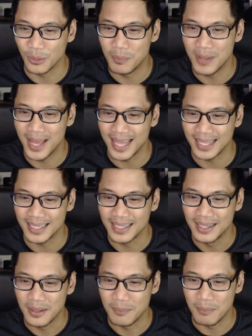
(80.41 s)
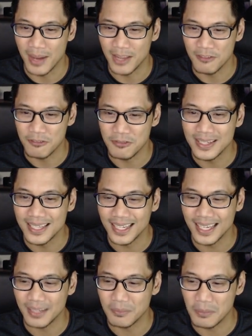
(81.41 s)
pet by
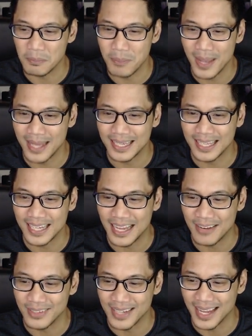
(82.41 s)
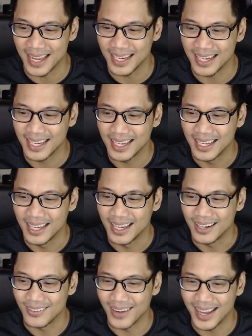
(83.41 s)
feeding it and petting it every day,
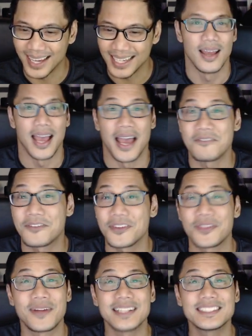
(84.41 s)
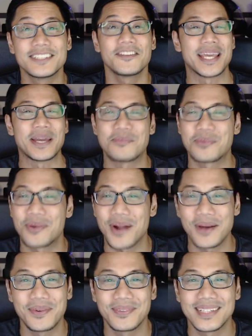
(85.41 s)
right? And for the rest of you, it
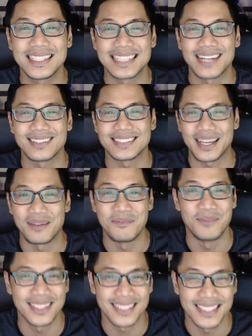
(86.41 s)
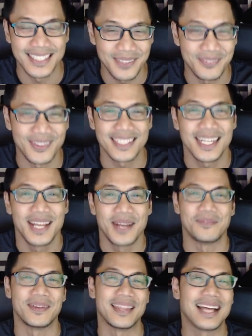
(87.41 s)
probably sounds like a bunch of gibberish,
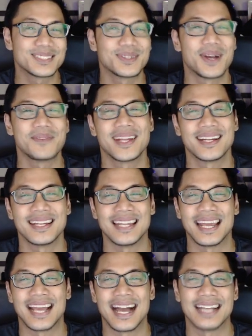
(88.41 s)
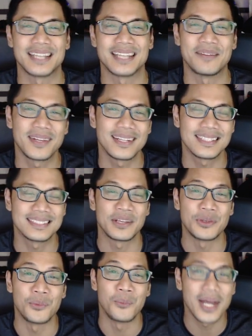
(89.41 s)
but that's why I'm here today, guys. I'm here to tell
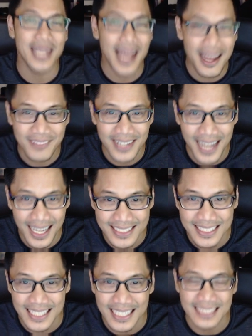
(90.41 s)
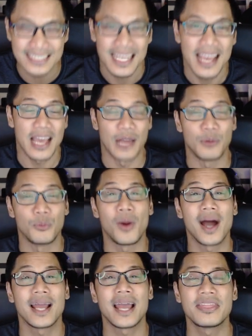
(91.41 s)
you what Aavegotchi is and
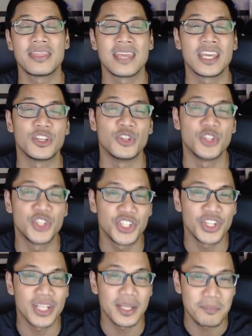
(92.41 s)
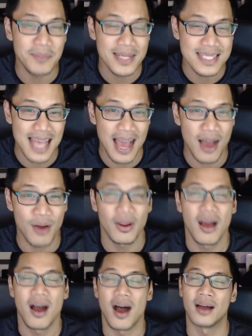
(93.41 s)
why I think you shouldn't miss out
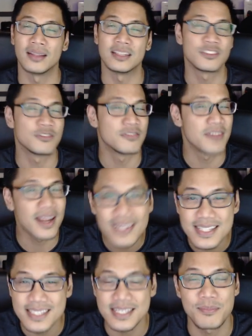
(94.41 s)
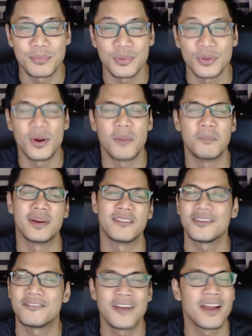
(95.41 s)
on this very simple but
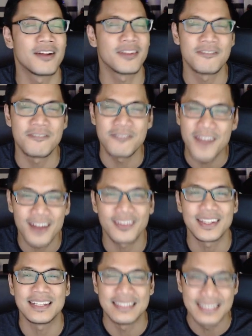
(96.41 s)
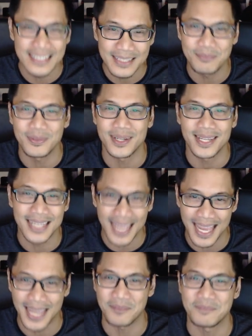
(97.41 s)
very, very deep
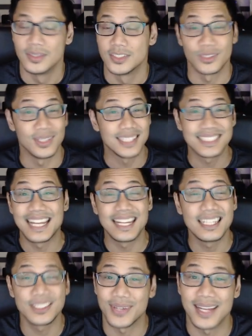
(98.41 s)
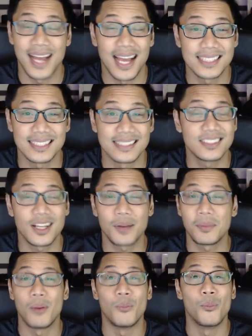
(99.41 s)
game. So let's get into it, guys. Let's talk
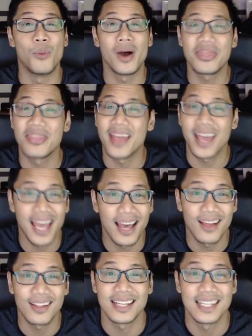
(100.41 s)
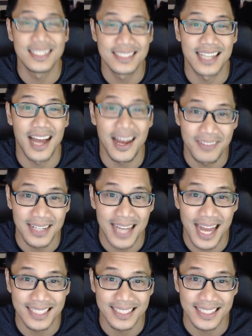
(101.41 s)
about what the hell is an
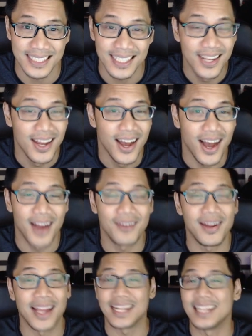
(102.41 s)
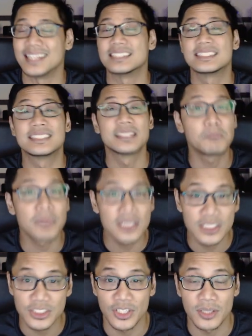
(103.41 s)
Aavegotchi. All right, in the
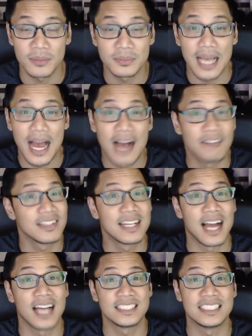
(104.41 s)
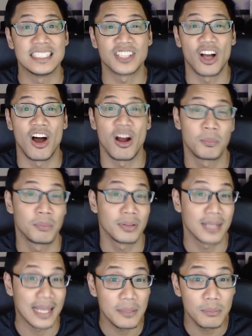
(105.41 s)
simplest terms, Aavegotchis are
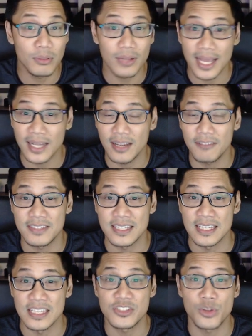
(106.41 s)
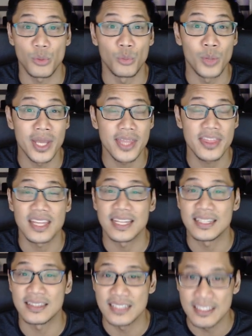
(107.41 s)
playable NFTs with
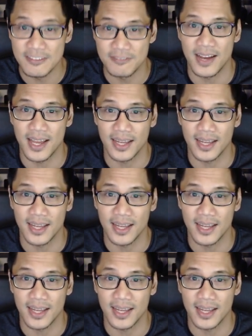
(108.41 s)
DeFi.